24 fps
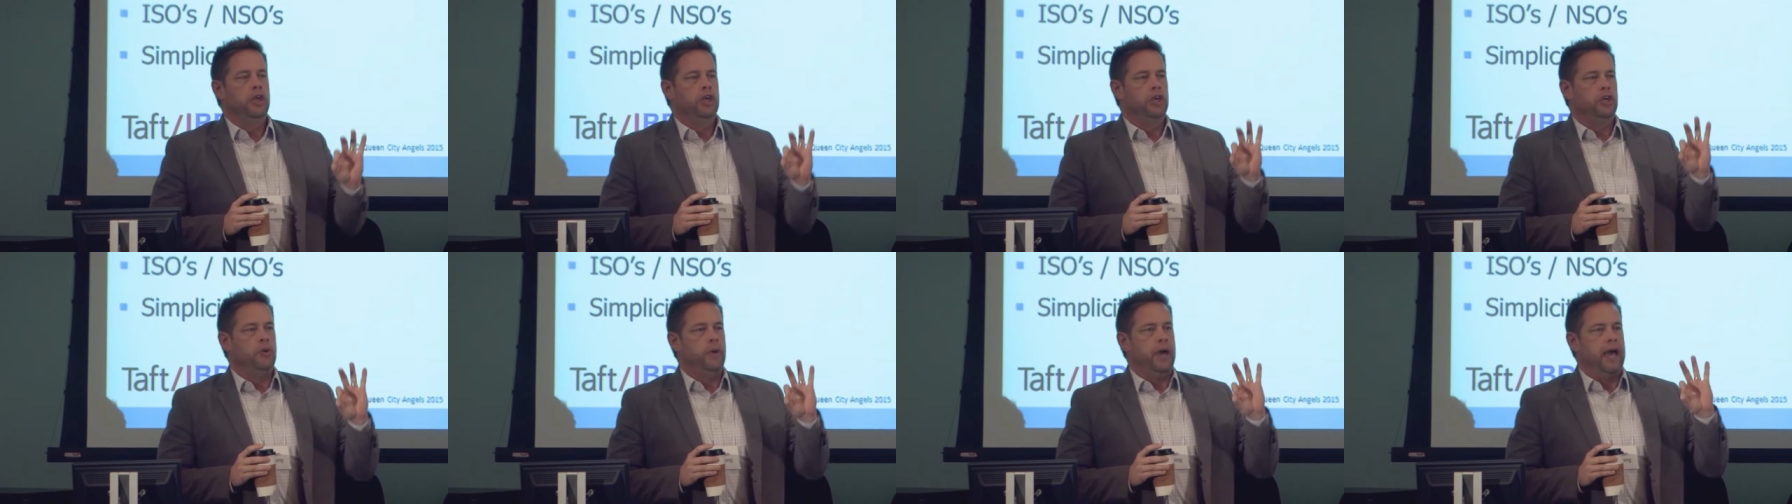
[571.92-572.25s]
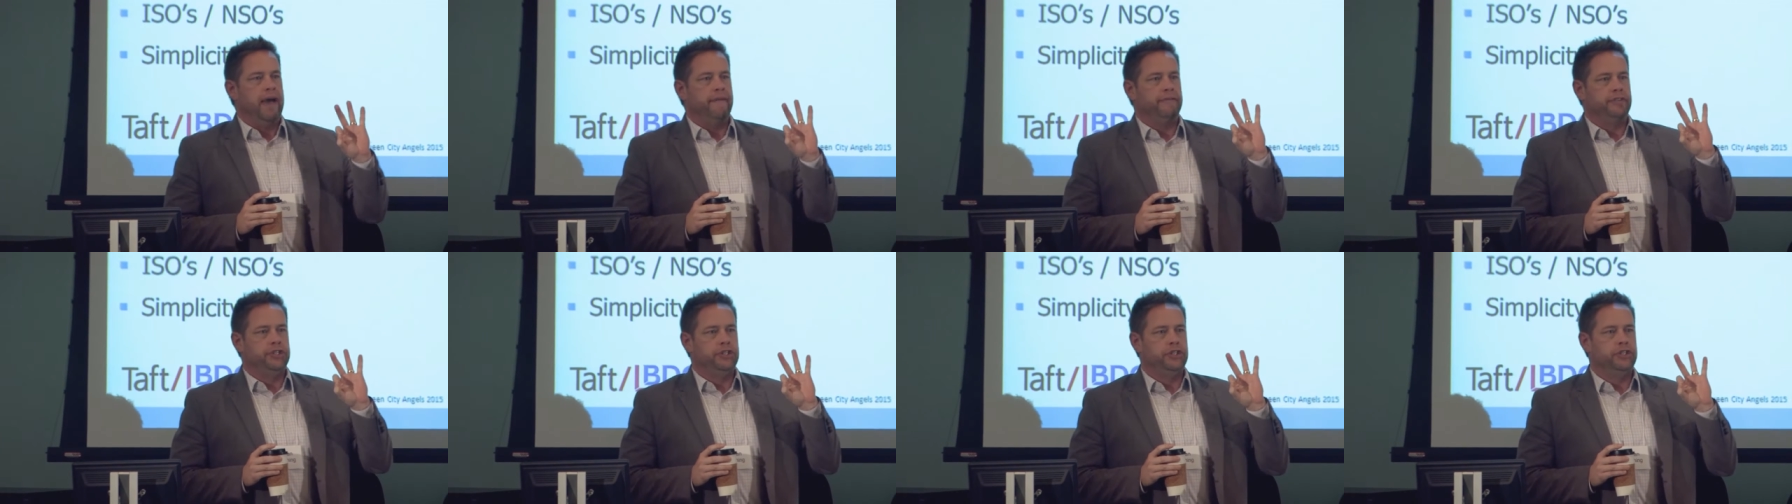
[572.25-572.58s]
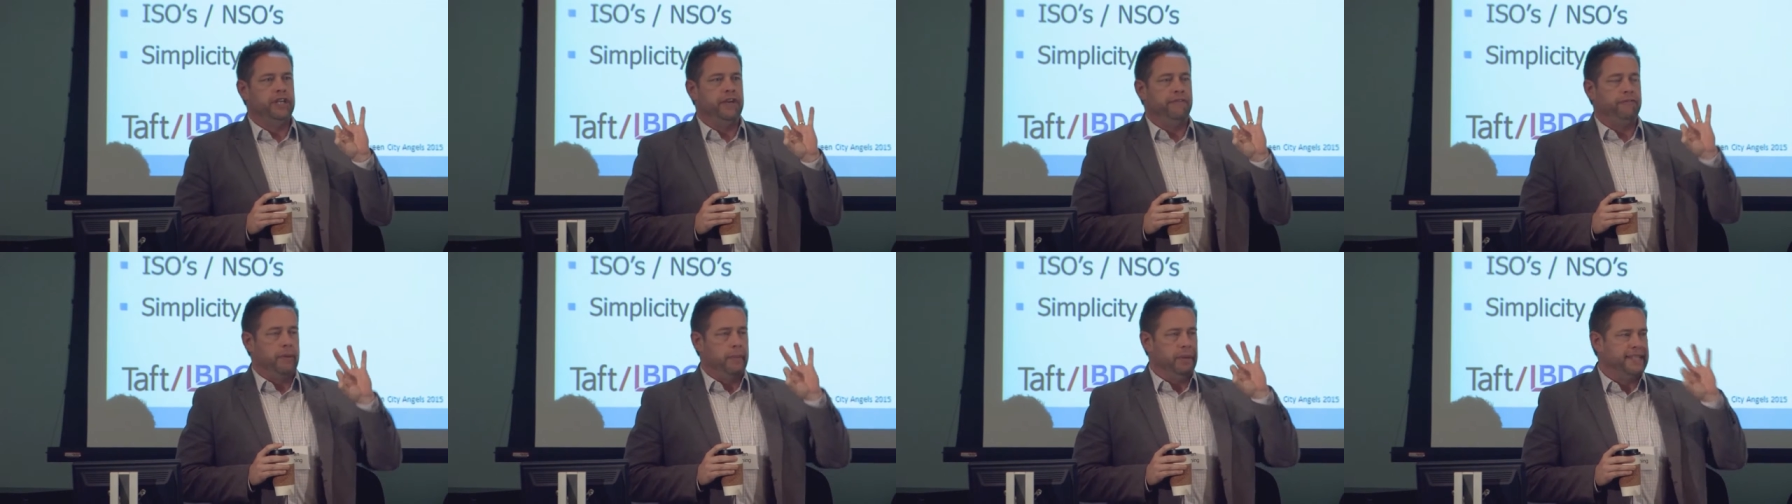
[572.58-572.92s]
You have,
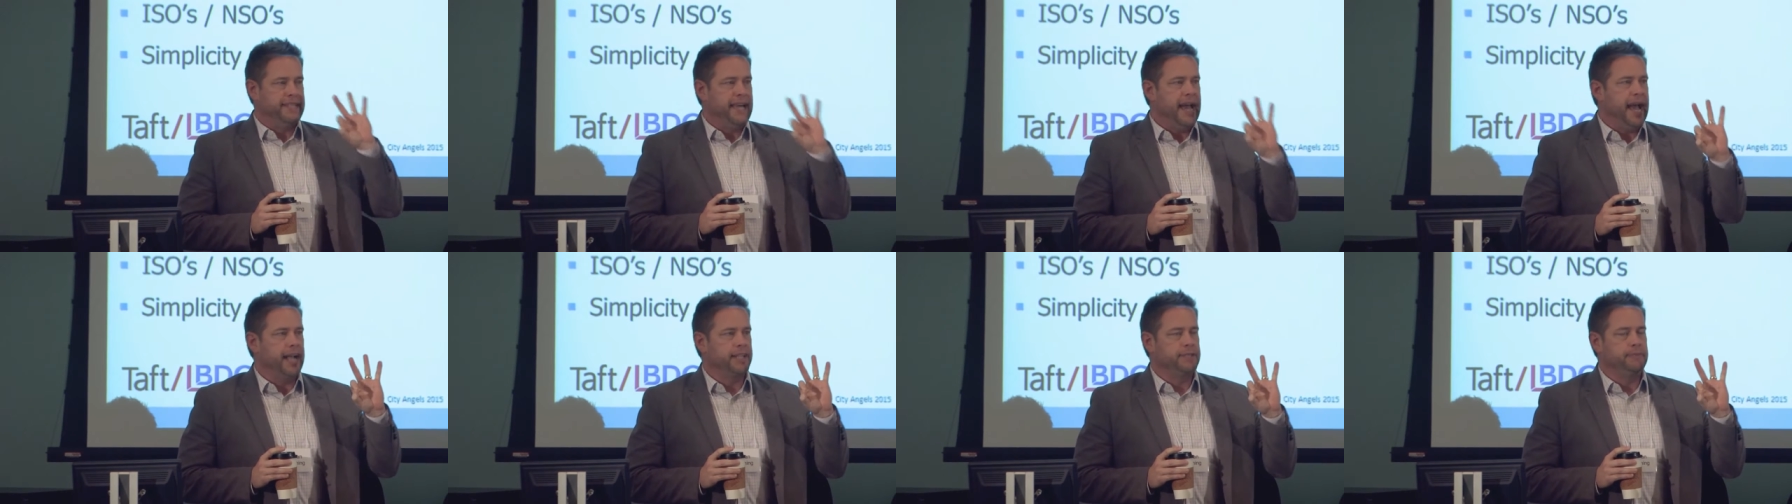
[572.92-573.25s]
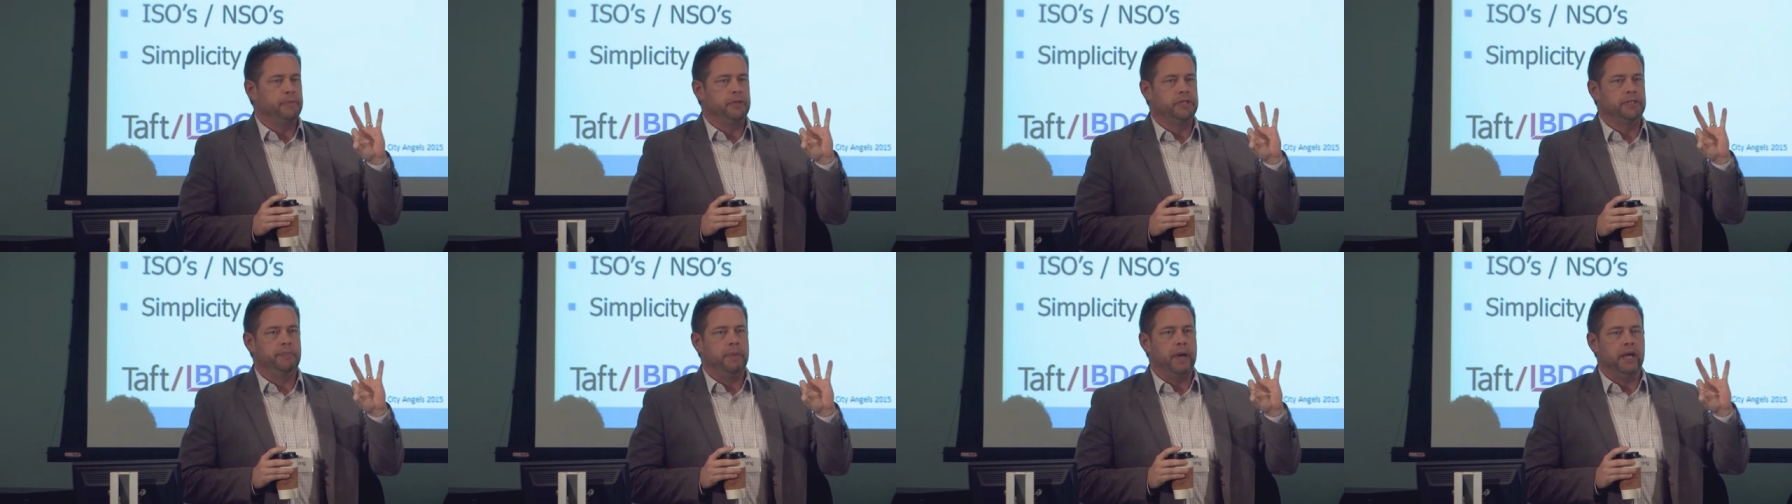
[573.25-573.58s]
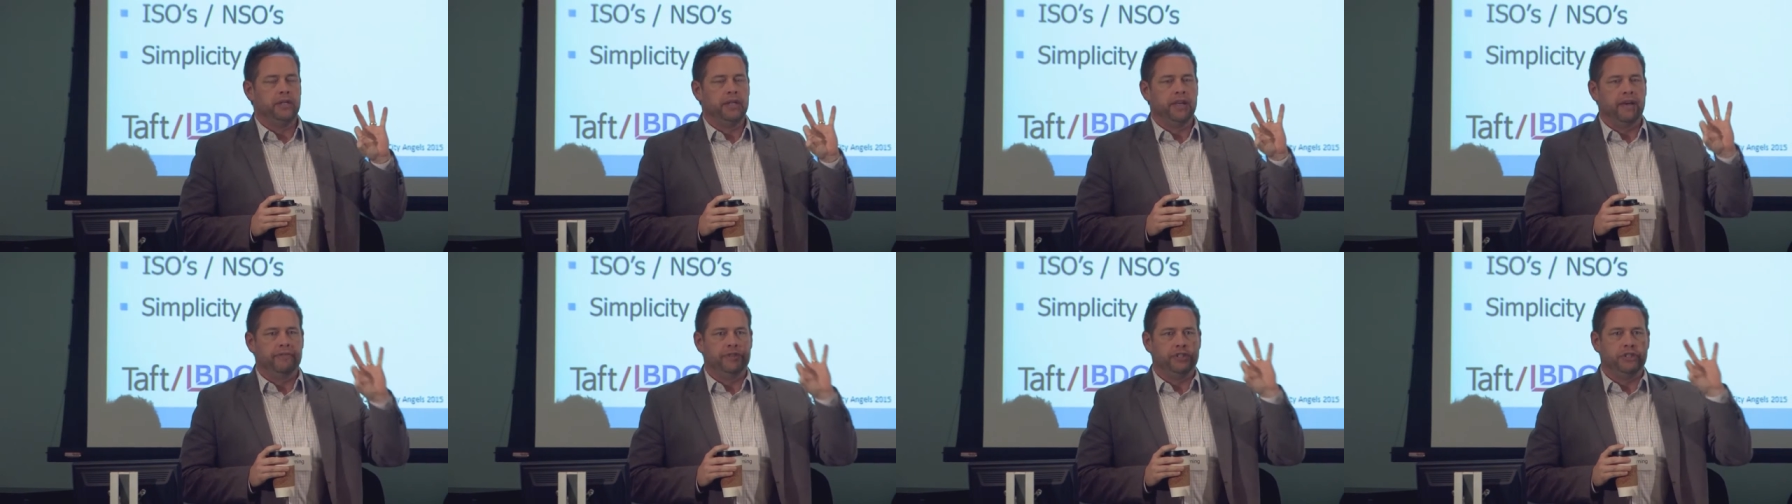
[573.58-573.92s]
from a tax
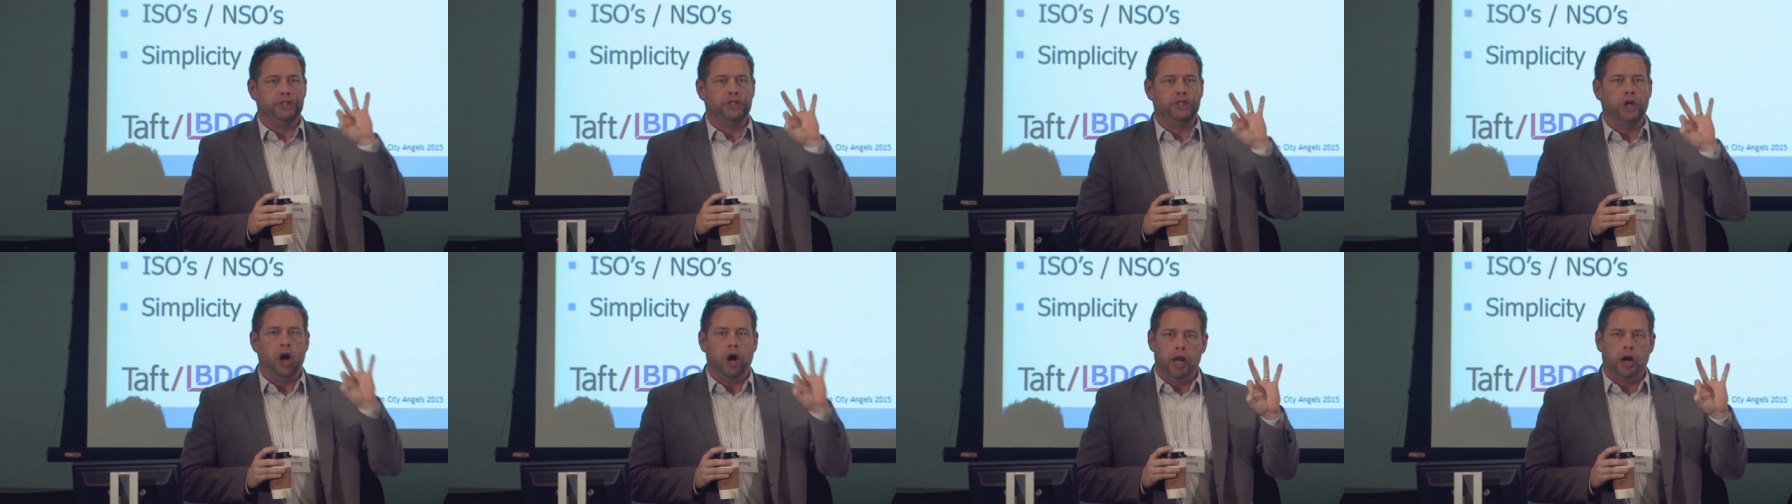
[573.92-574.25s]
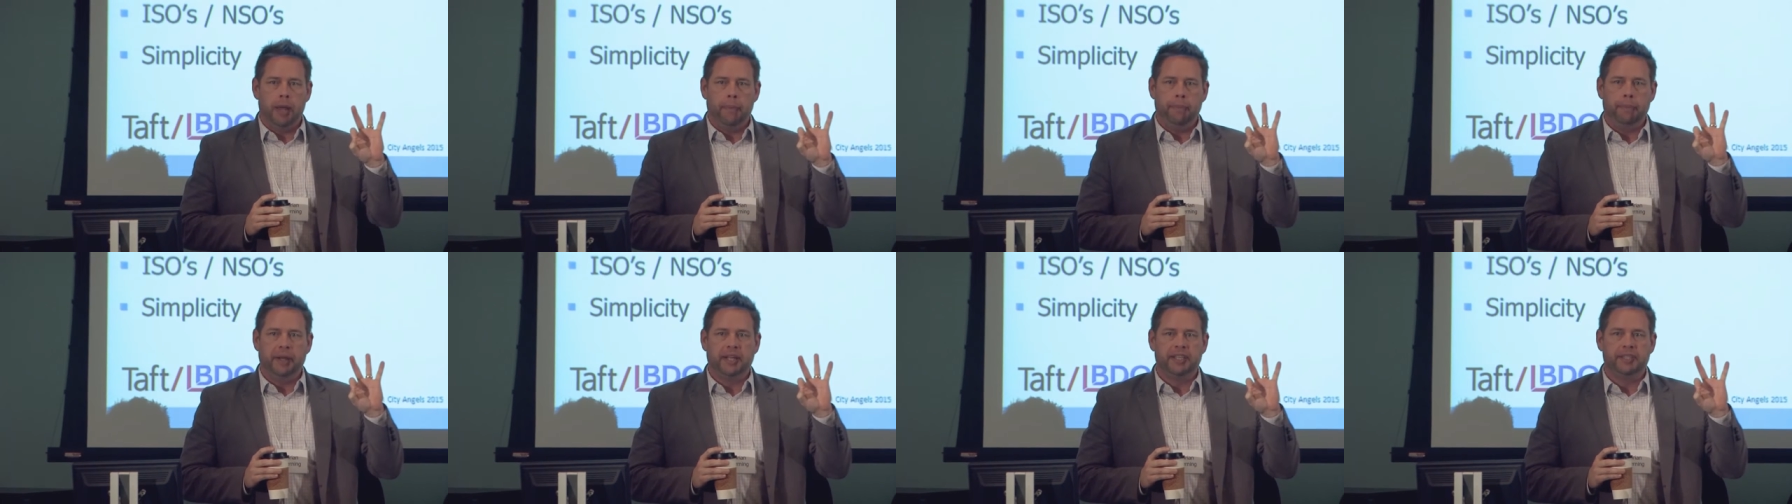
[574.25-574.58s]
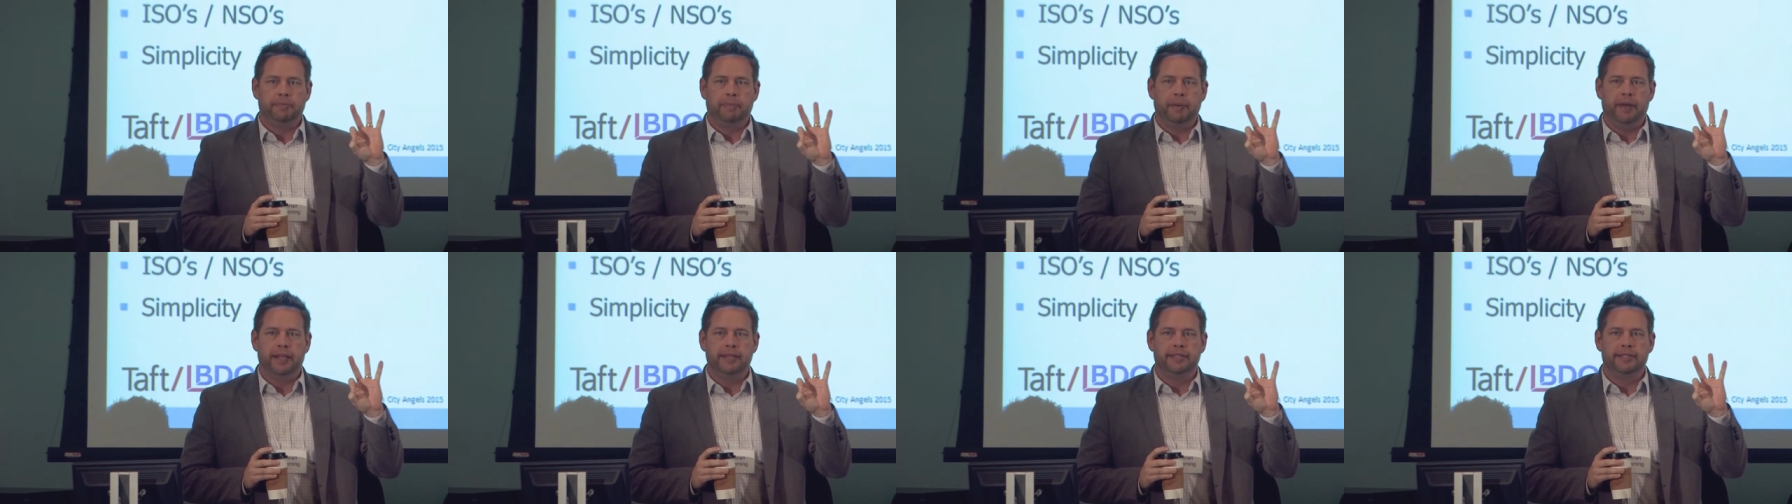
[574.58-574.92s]
perspective, you have startup
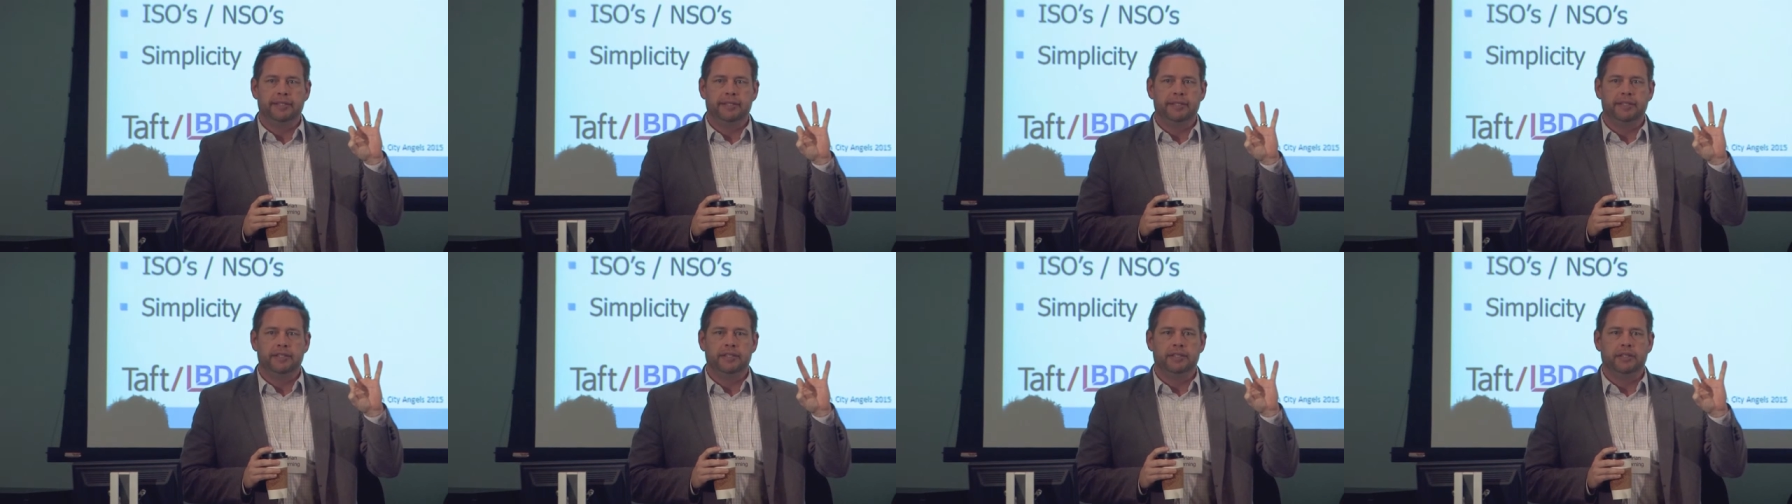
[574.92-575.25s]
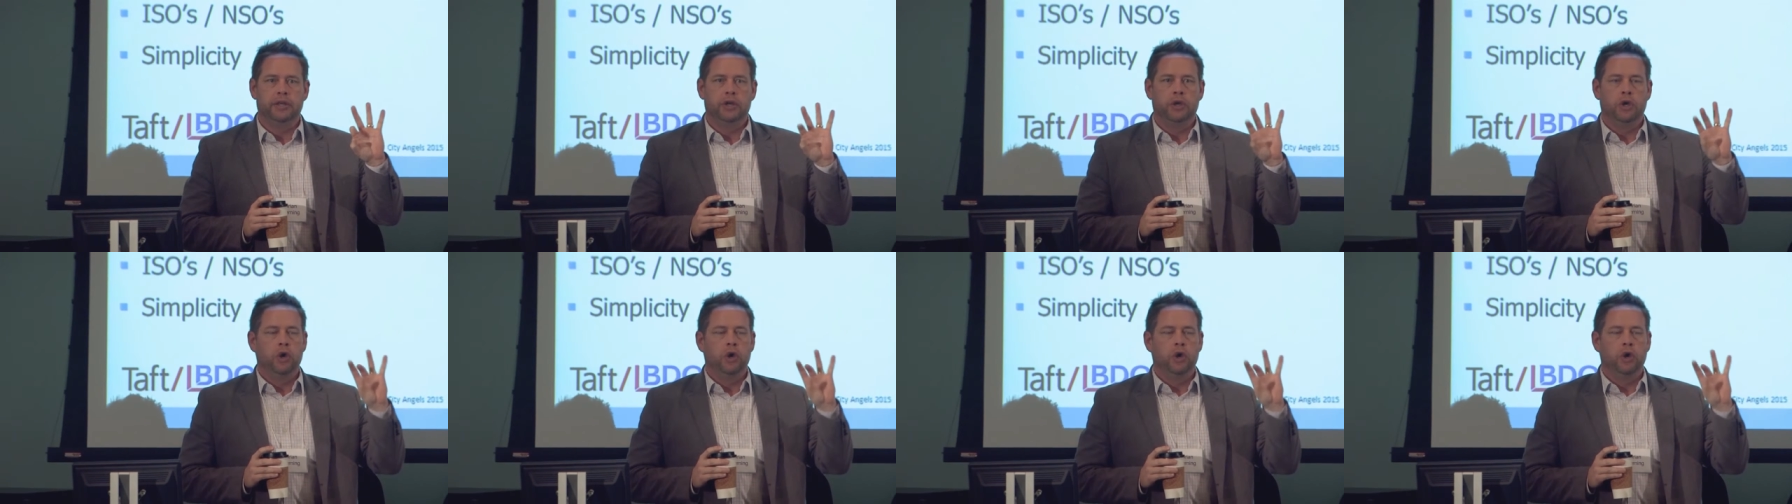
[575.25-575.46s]
expenses,